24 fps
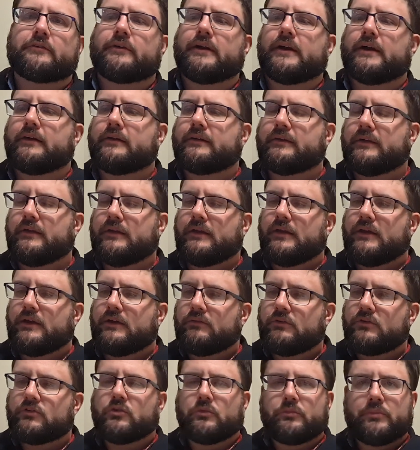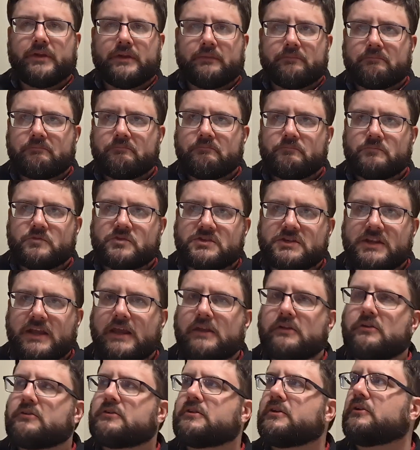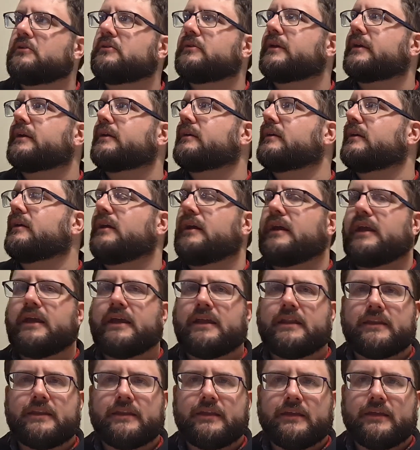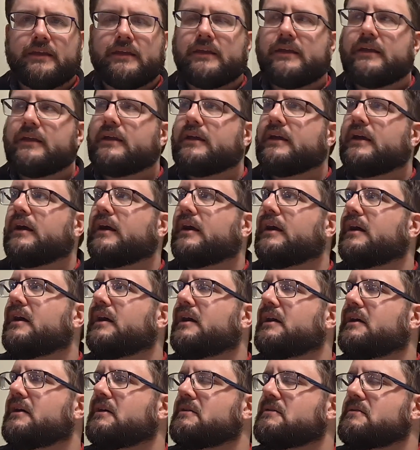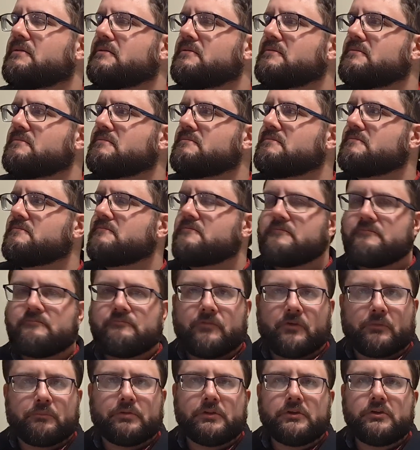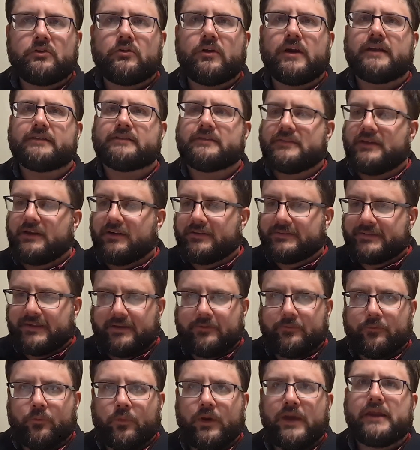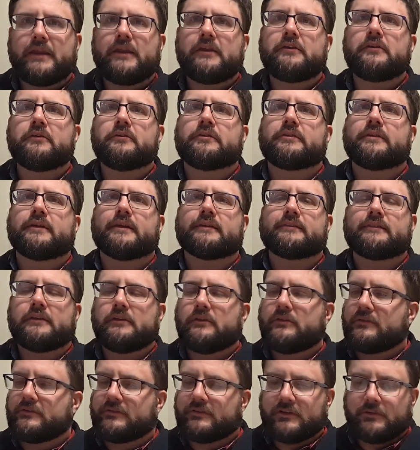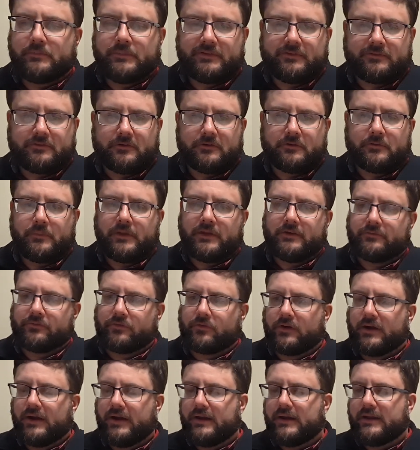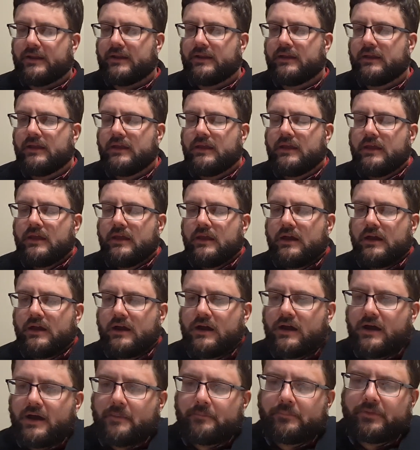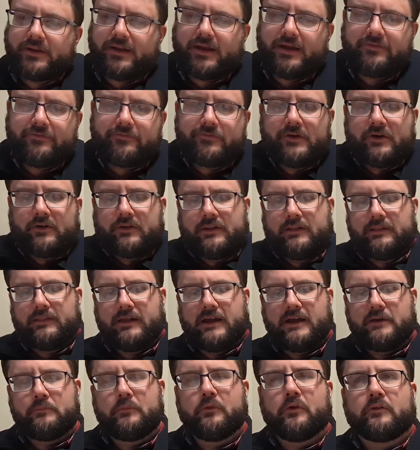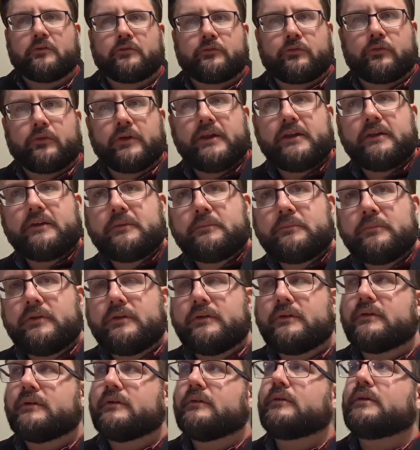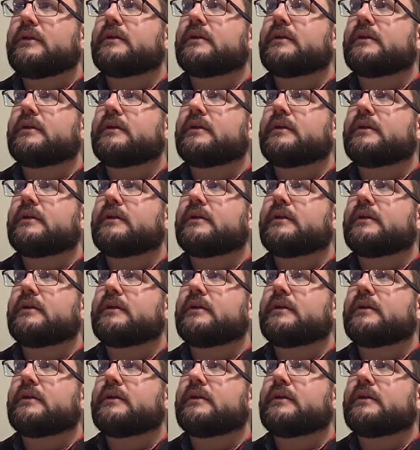route, which would be standard tuning. And for bluegrass, there is a way to do things. I know there's going to be a certain amount of variety, but I felt a lot more freedom when